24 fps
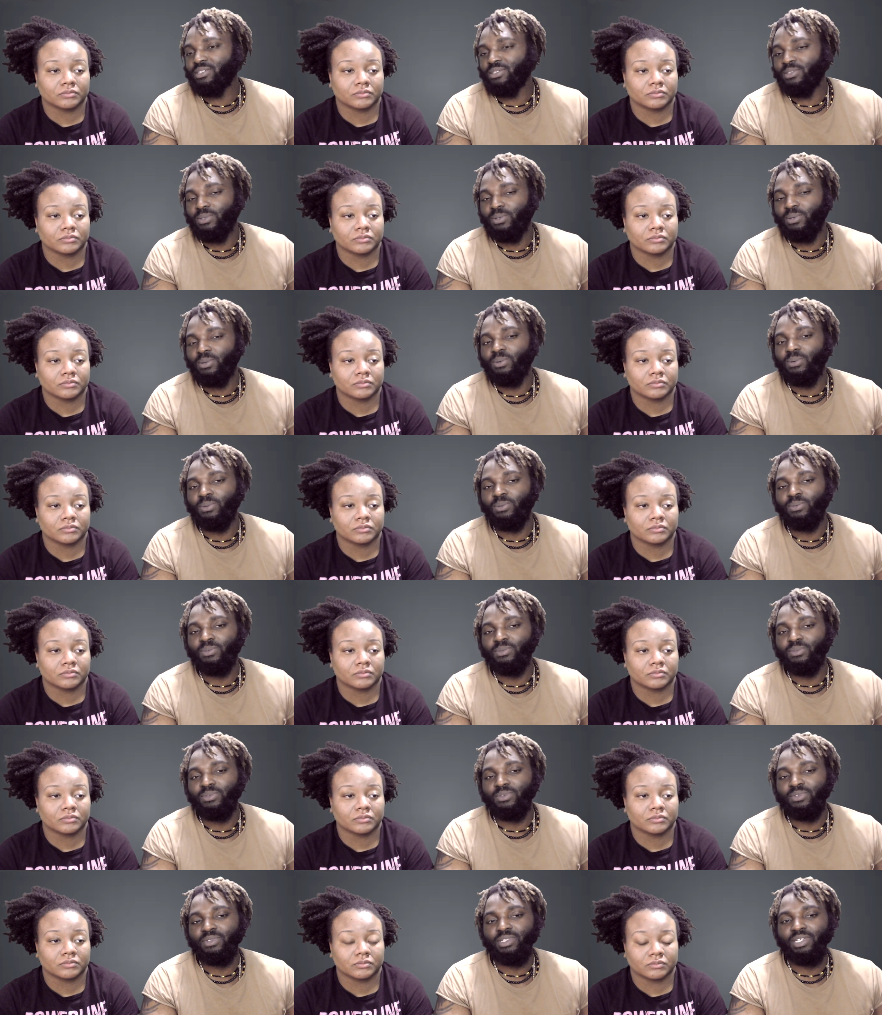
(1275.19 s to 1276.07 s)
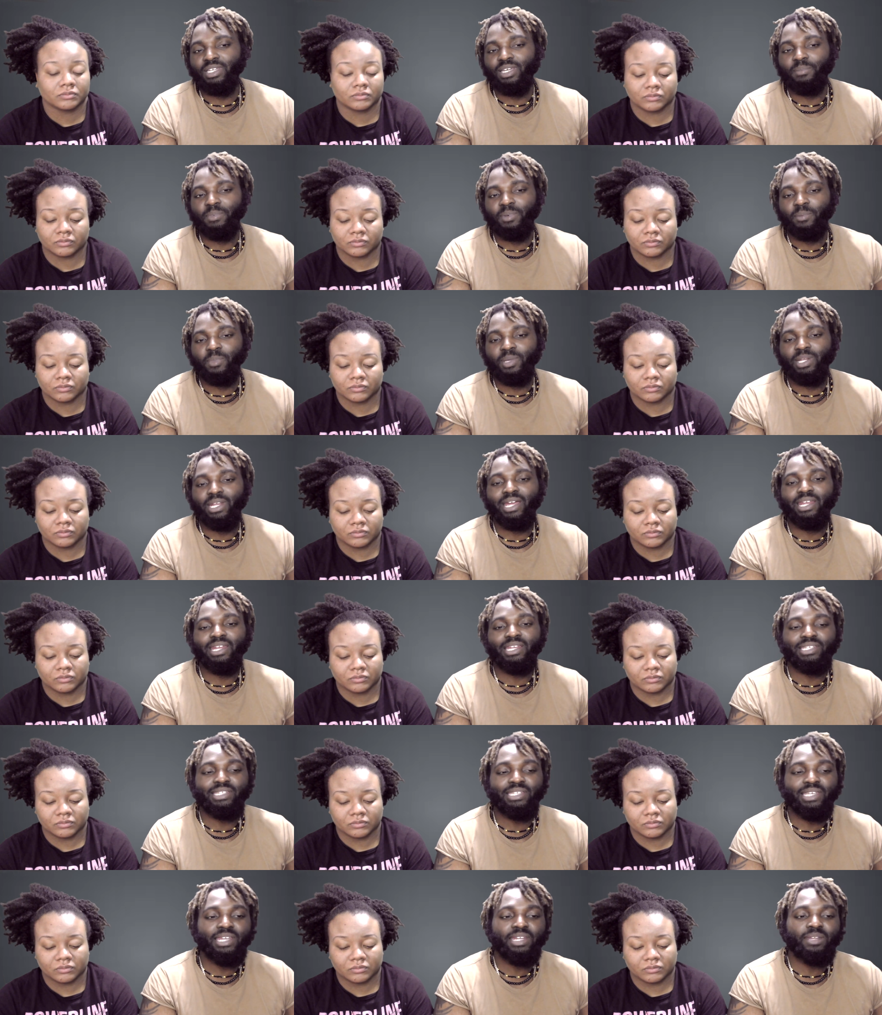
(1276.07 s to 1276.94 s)
Speaker 1: too. You get me? But I
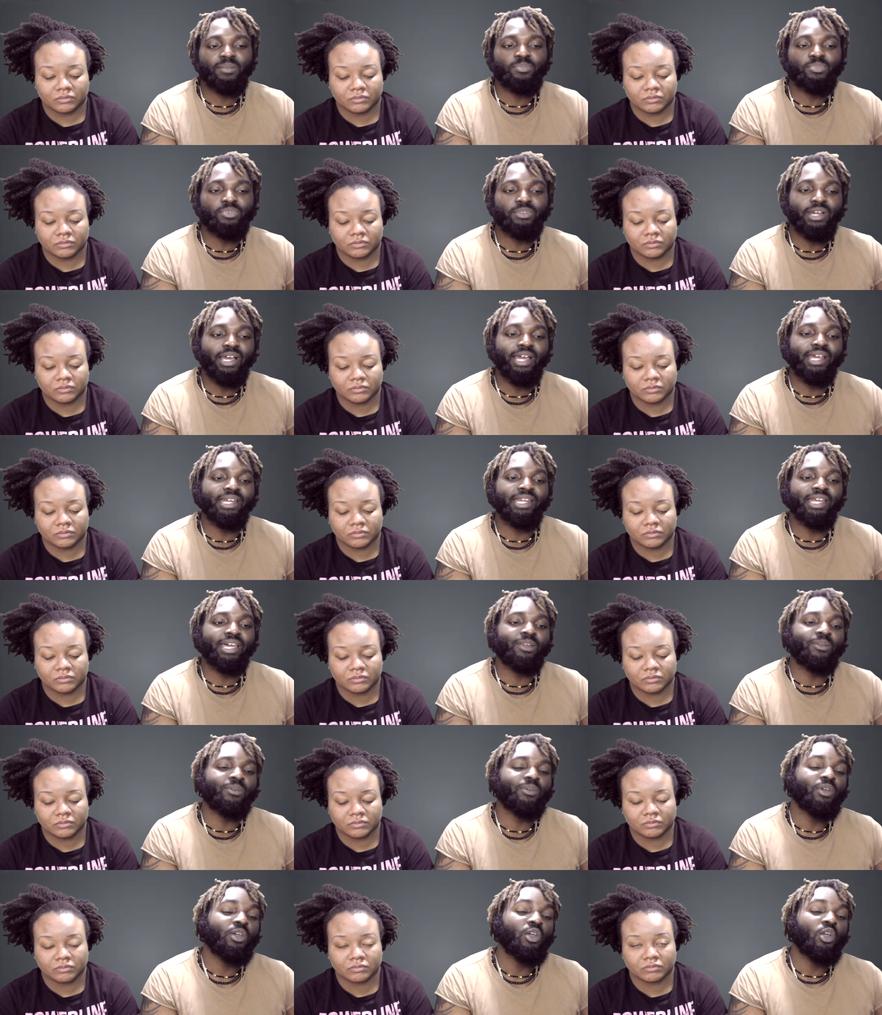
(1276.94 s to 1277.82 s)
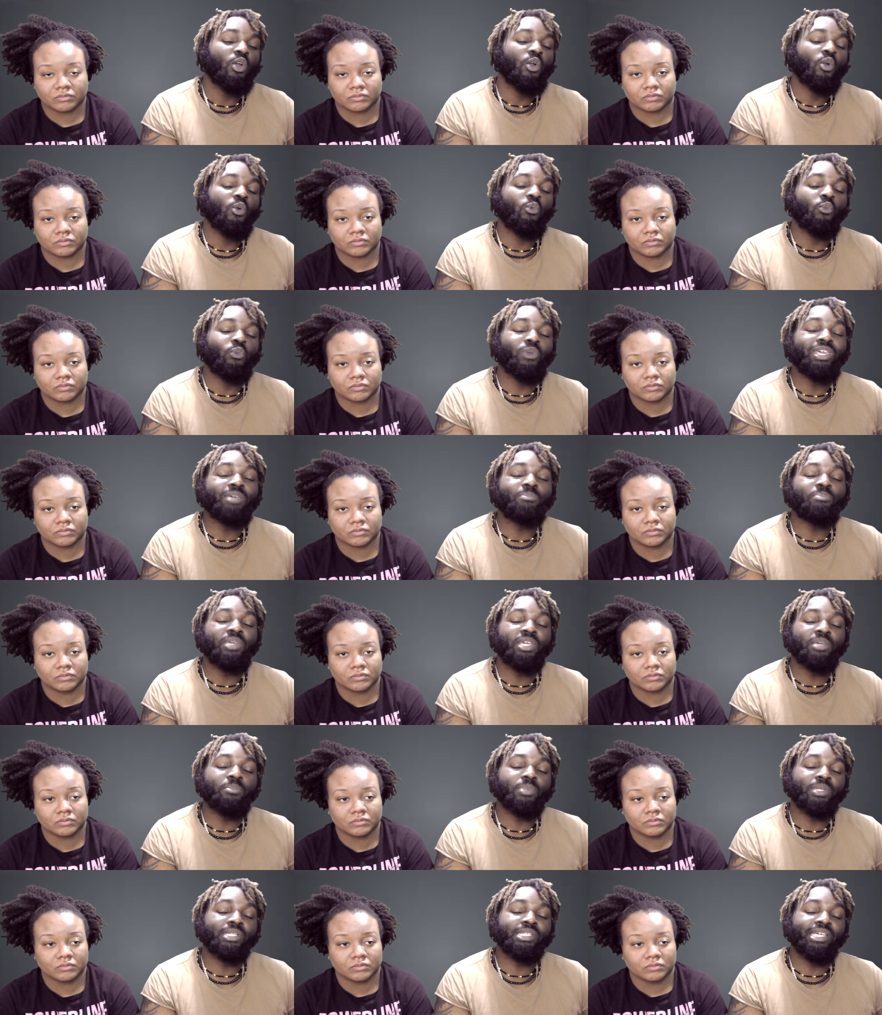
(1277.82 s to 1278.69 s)
understand the pride that we
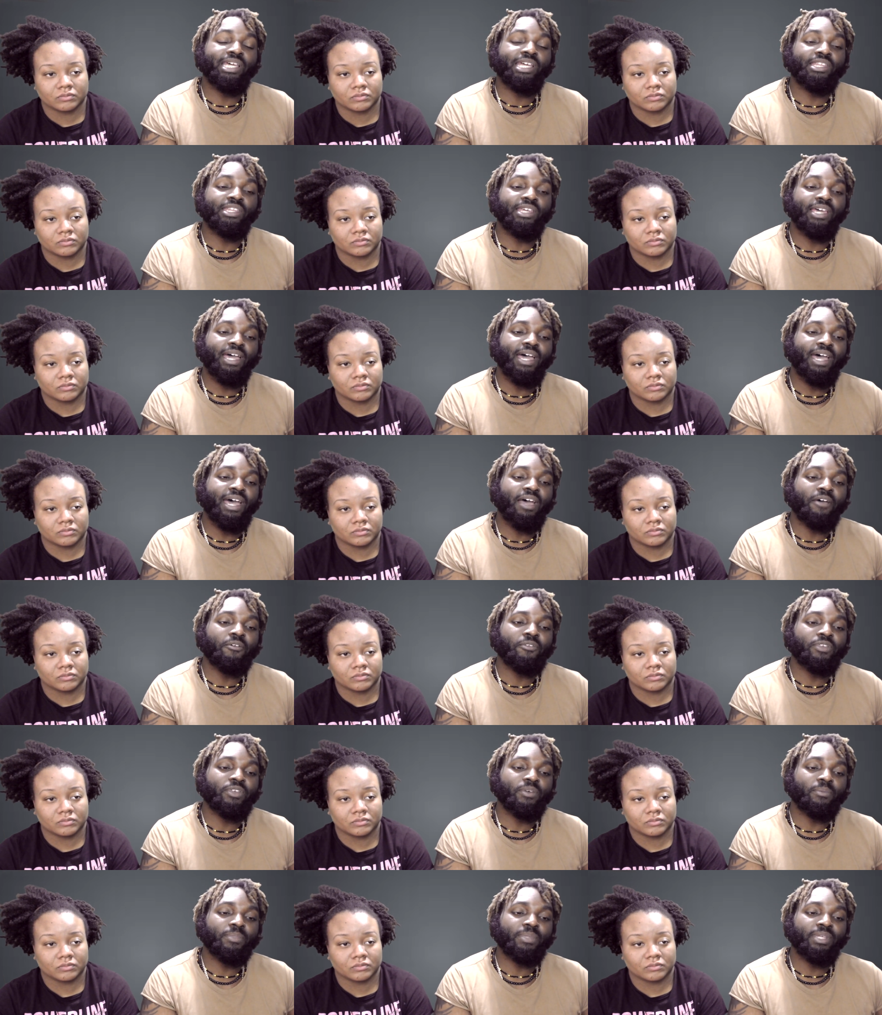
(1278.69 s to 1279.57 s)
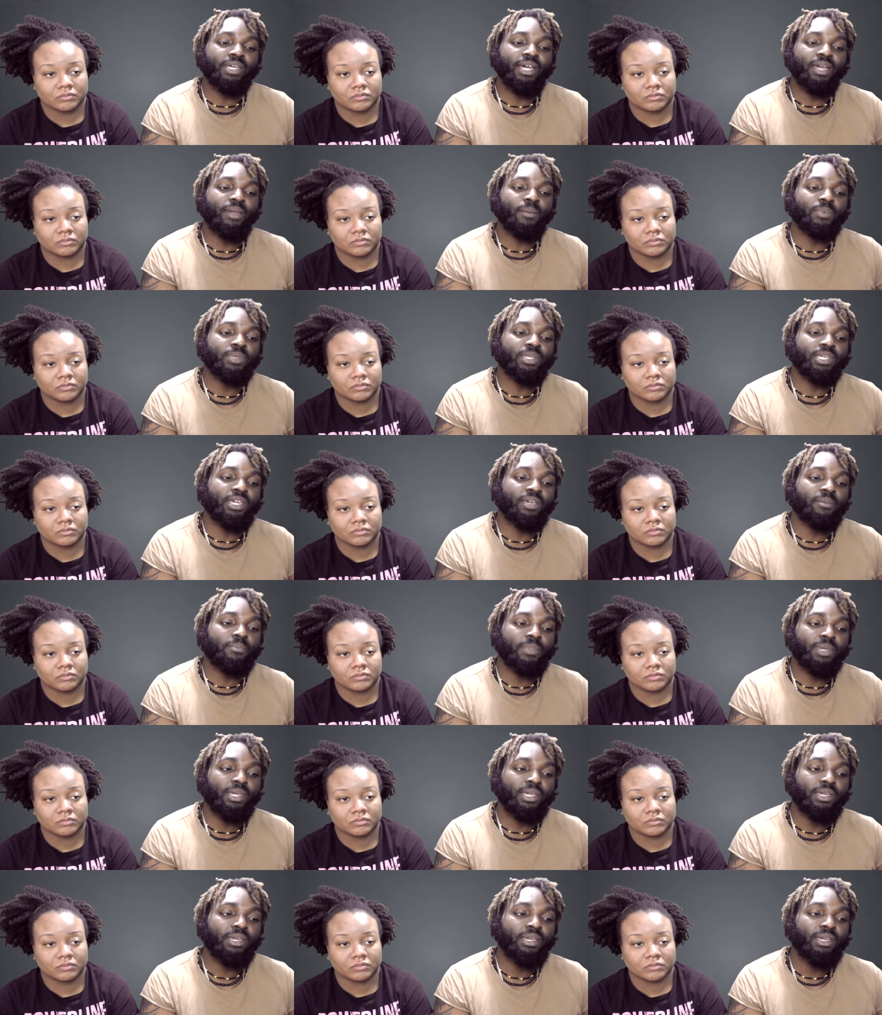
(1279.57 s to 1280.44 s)
people tend to have sometimes. You get
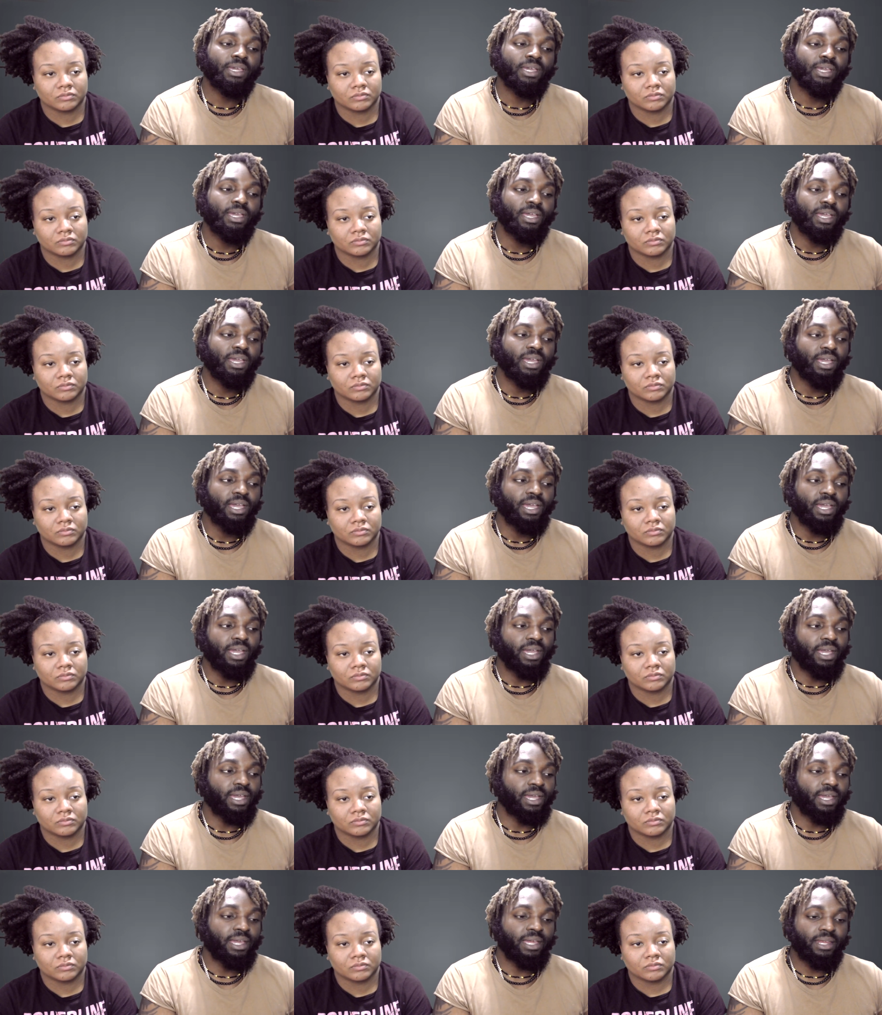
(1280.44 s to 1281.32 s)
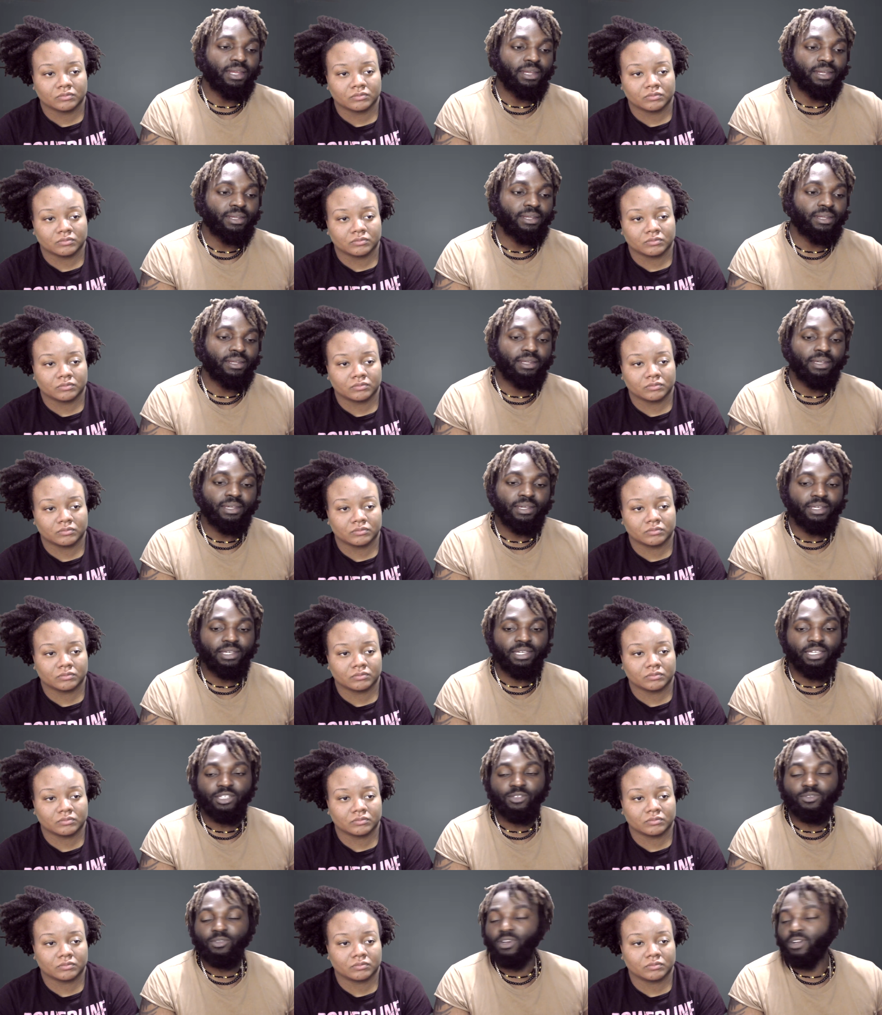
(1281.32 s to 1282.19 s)
me? And it,
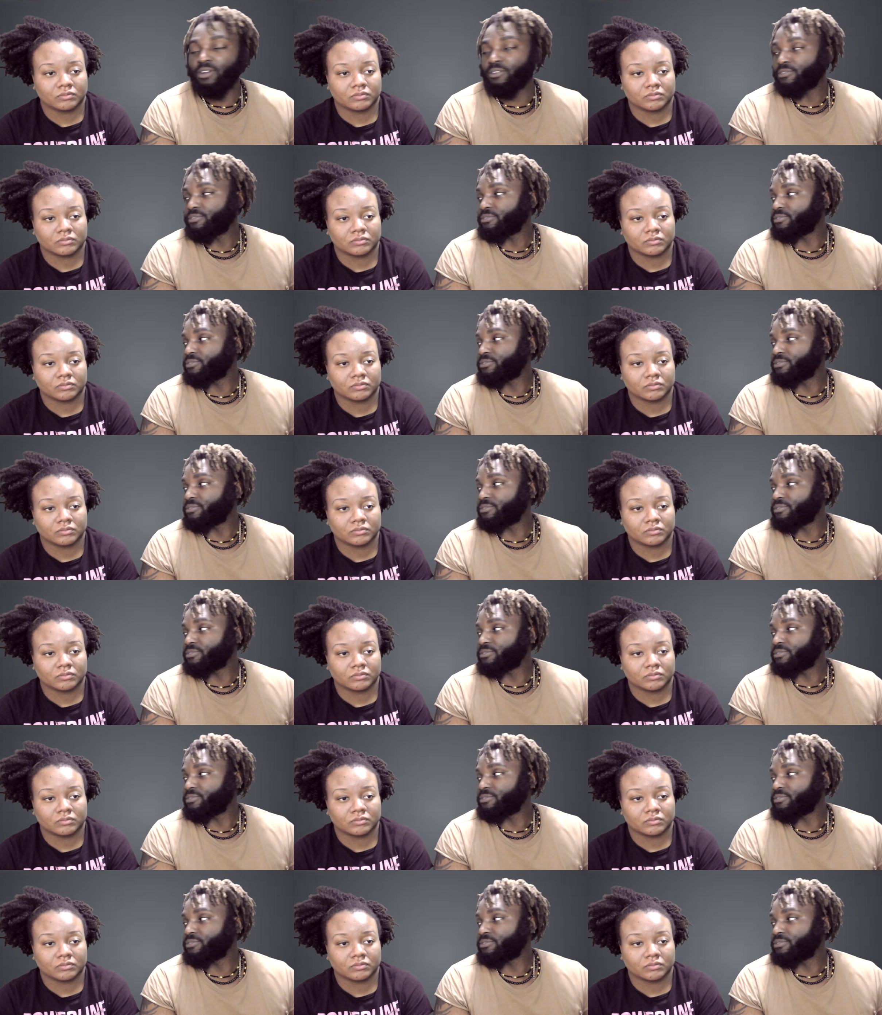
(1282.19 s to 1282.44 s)
it's rough.